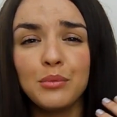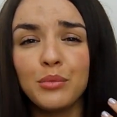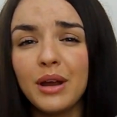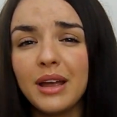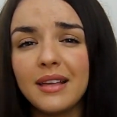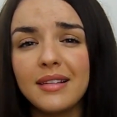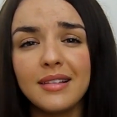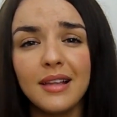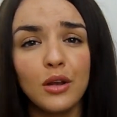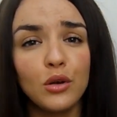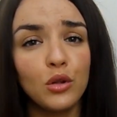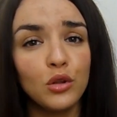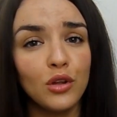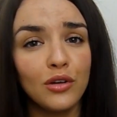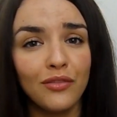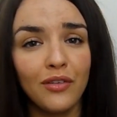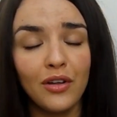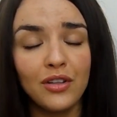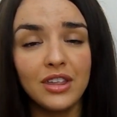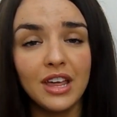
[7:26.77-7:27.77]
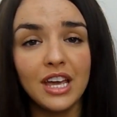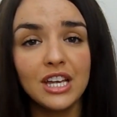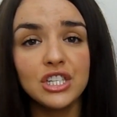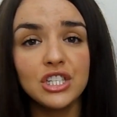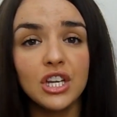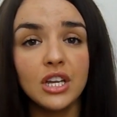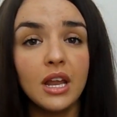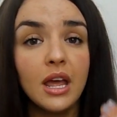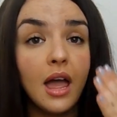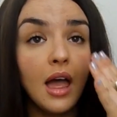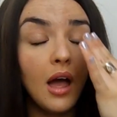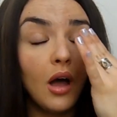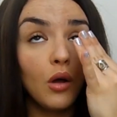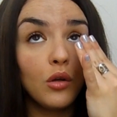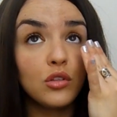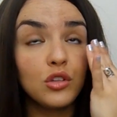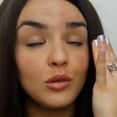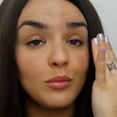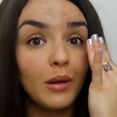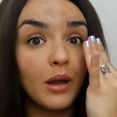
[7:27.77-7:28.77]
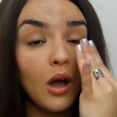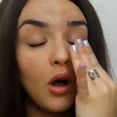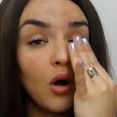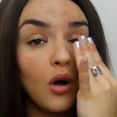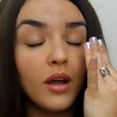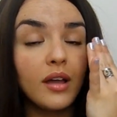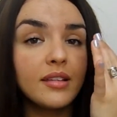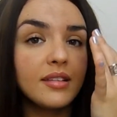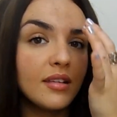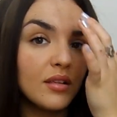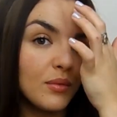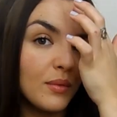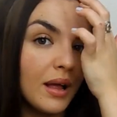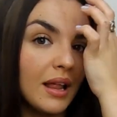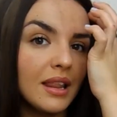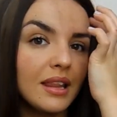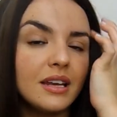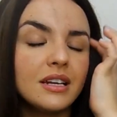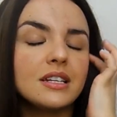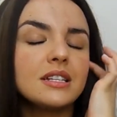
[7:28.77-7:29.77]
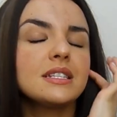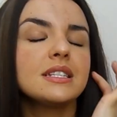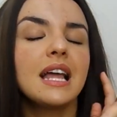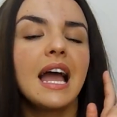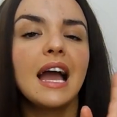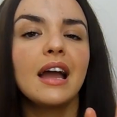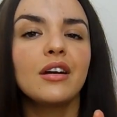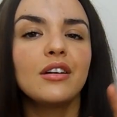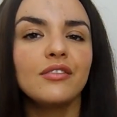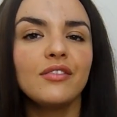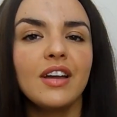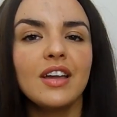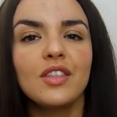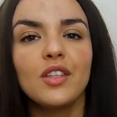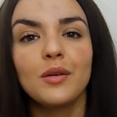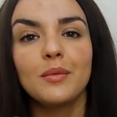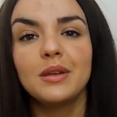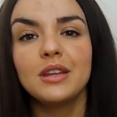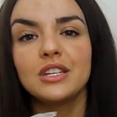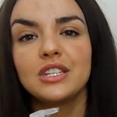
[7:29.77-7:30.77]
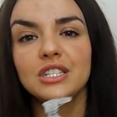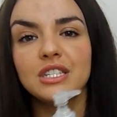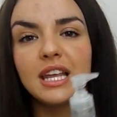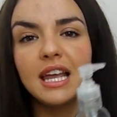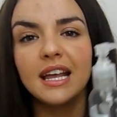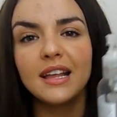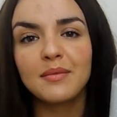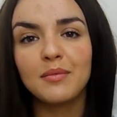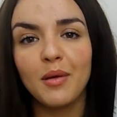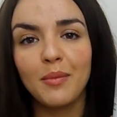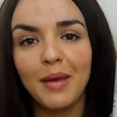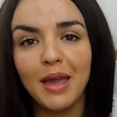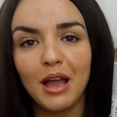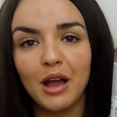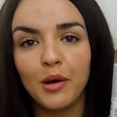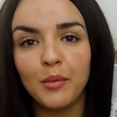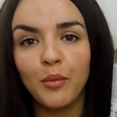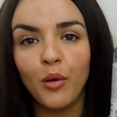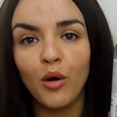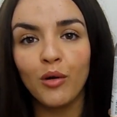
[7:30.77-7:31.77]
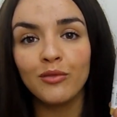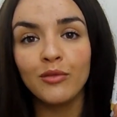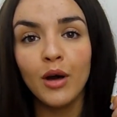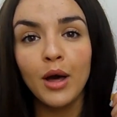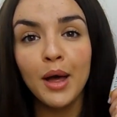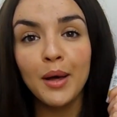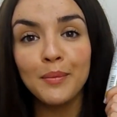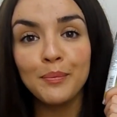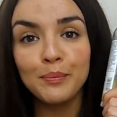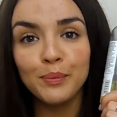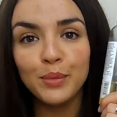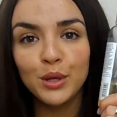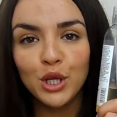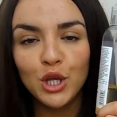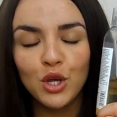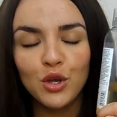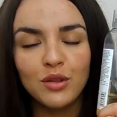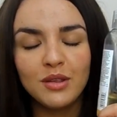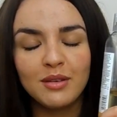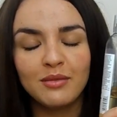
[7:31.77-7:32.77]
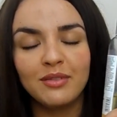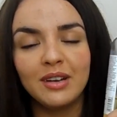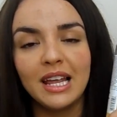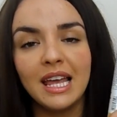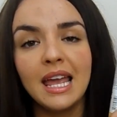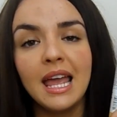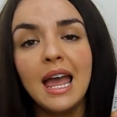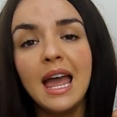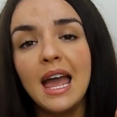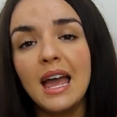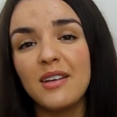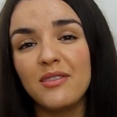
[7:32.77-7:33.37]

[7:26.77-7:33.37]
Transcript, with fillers: It breaks down all your foundation onto my eyes as well, and it doesn't aggravate them. And it just takes my makeup off beautifully.